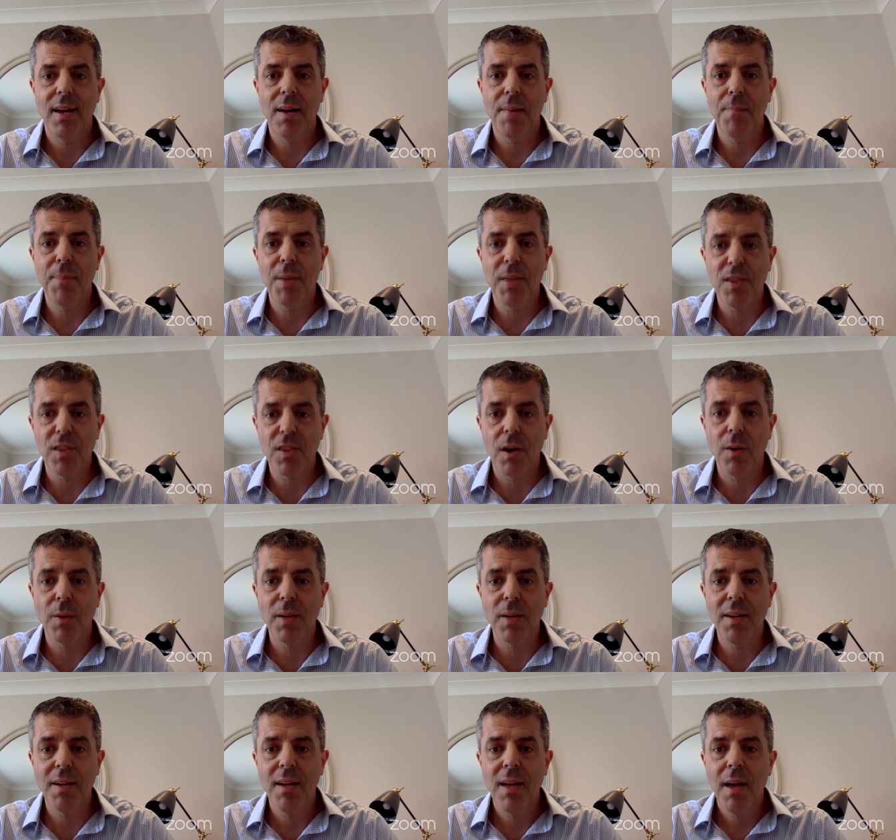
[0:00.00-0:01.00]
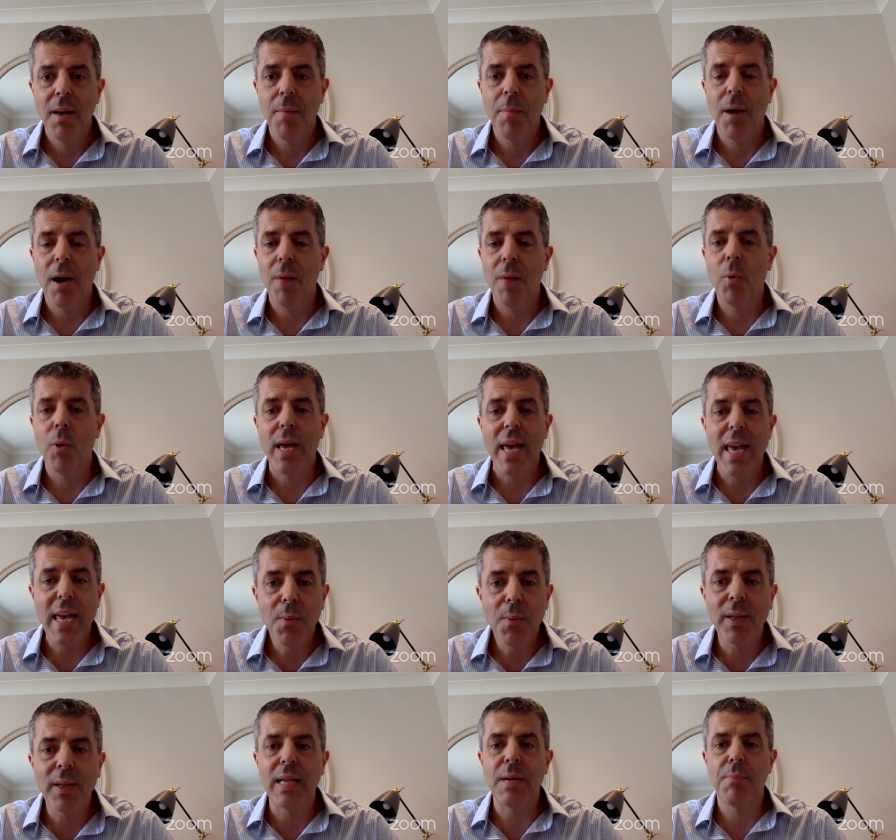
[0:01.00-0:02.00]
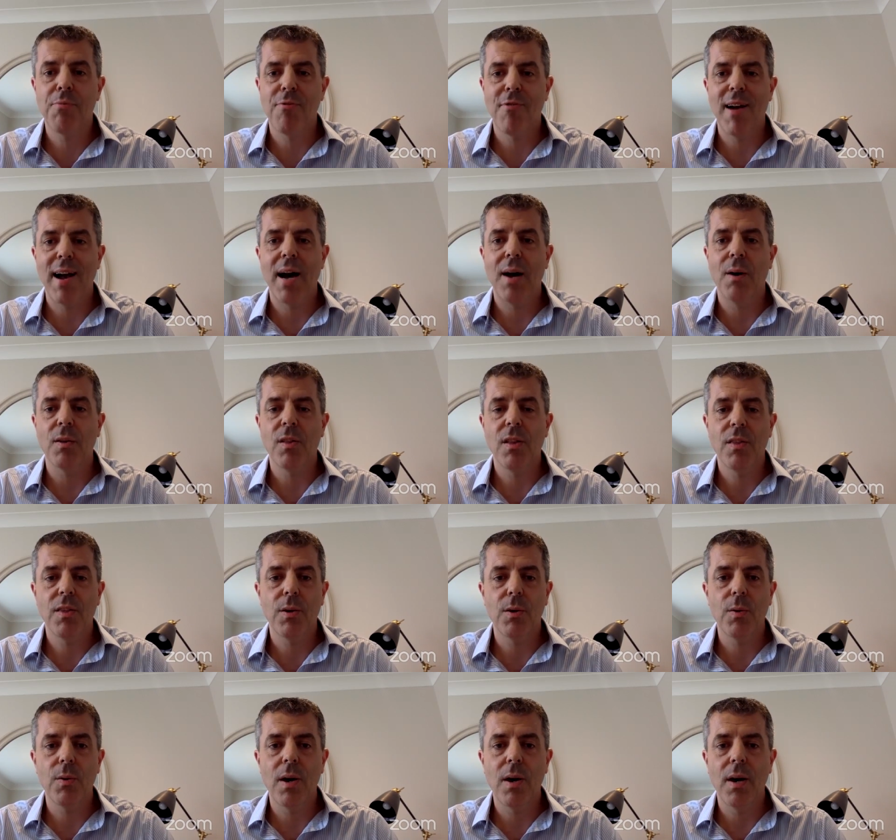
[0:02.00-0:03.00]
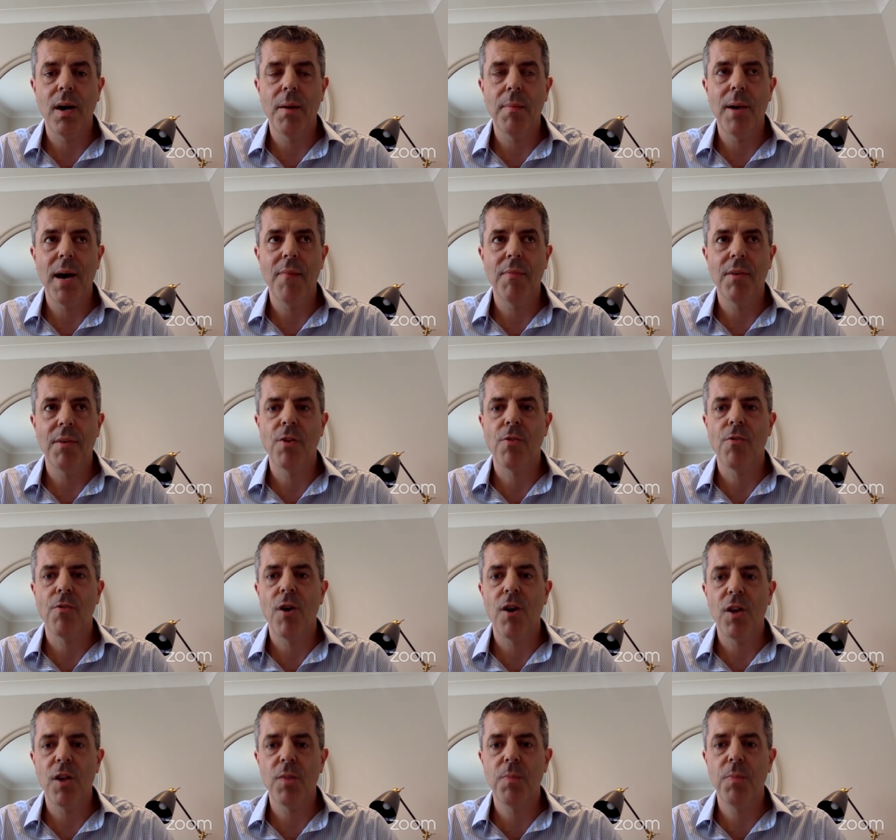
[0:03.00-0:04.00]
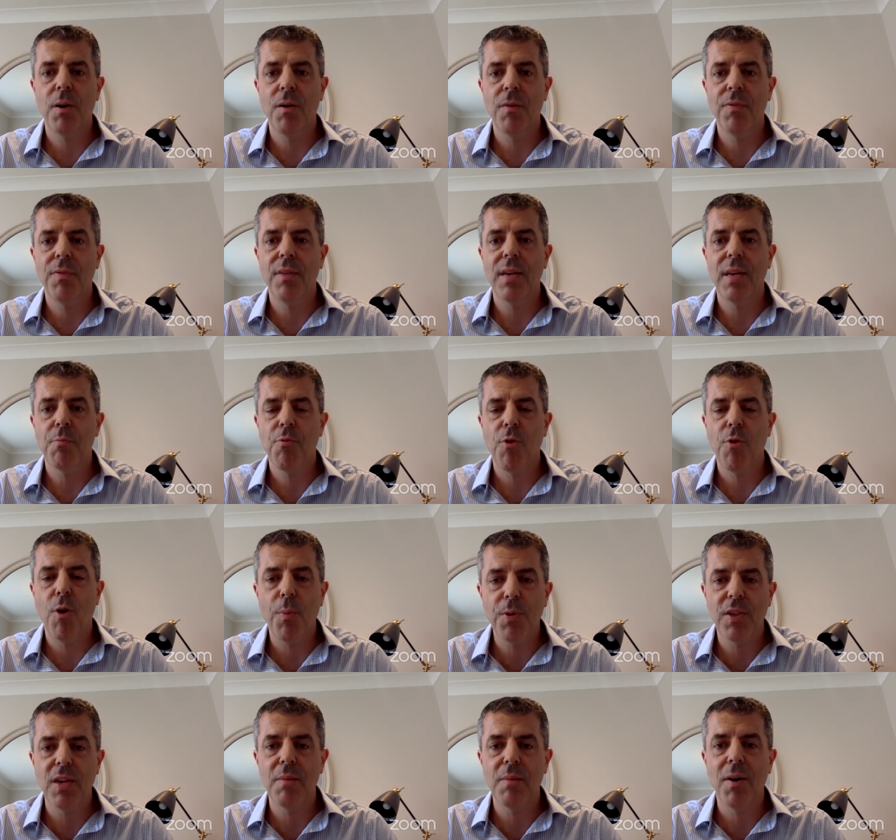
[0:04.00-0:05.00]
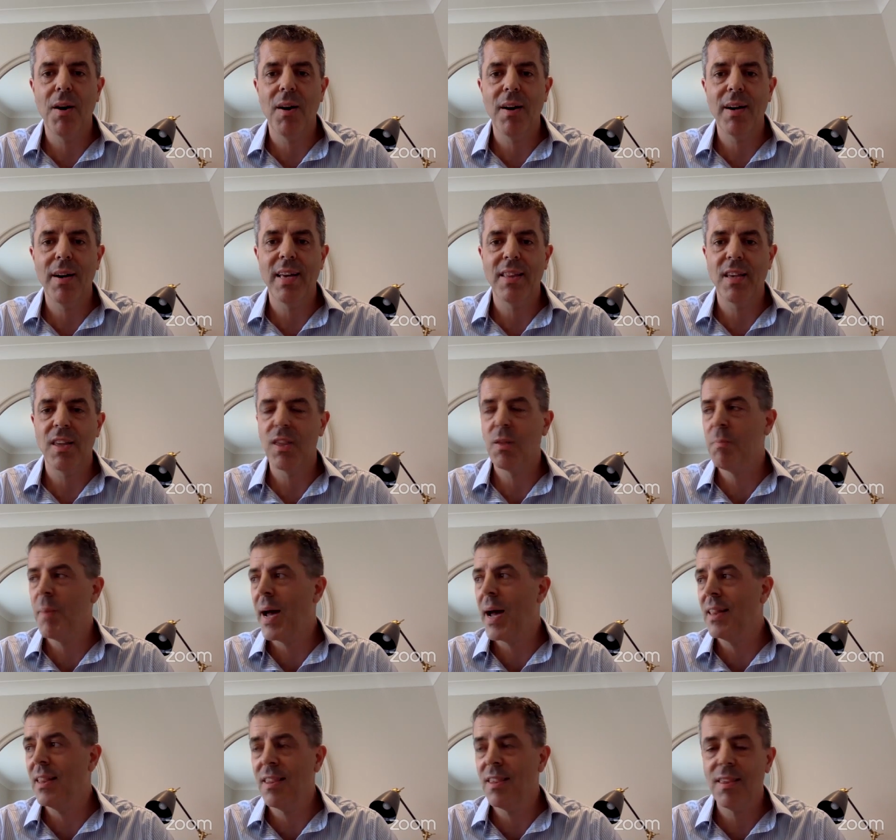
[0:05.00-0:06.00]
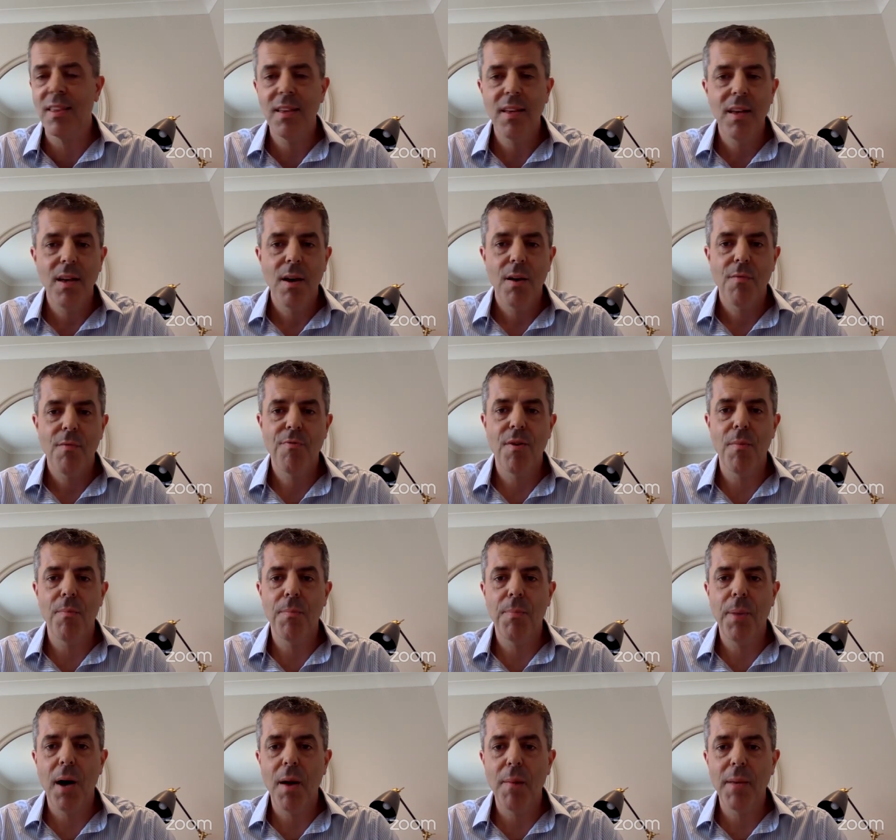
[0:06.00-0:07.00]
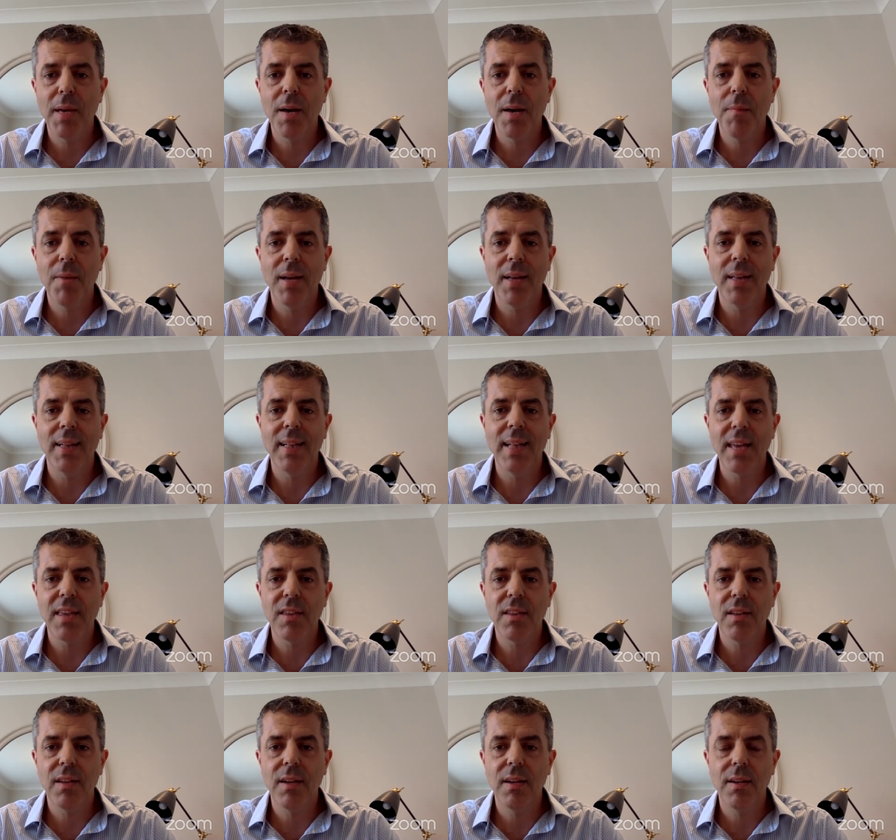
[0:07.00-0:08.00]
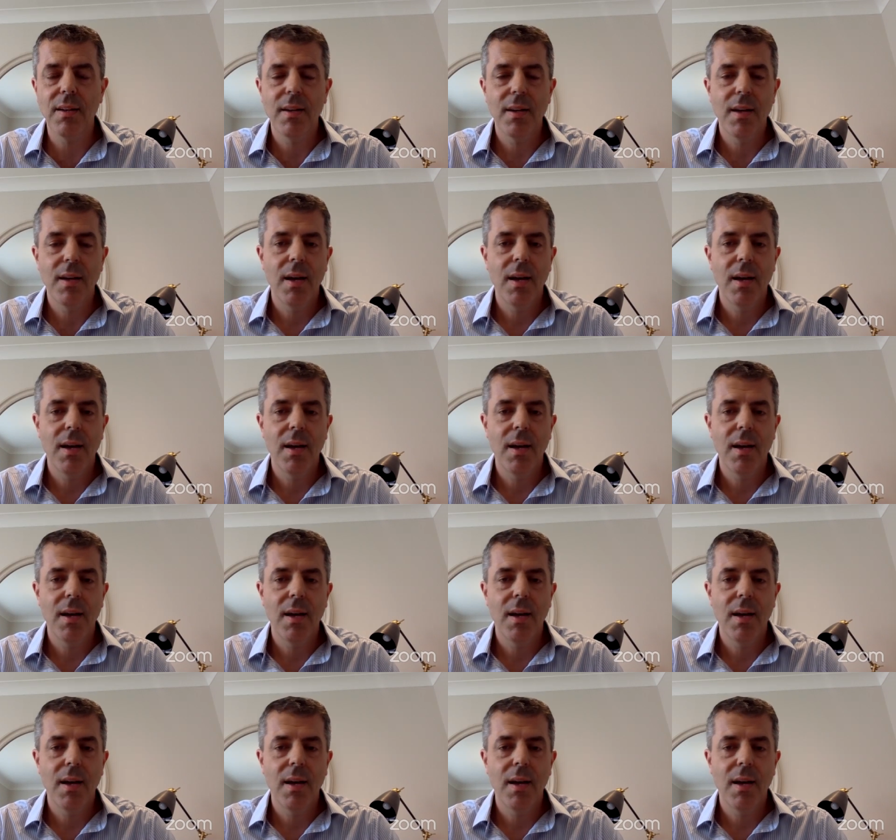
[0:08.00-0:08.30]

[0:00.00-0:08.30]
business owner, but I'm more equally proud to have a grasp of the property market that spans from Birmingham and Leicester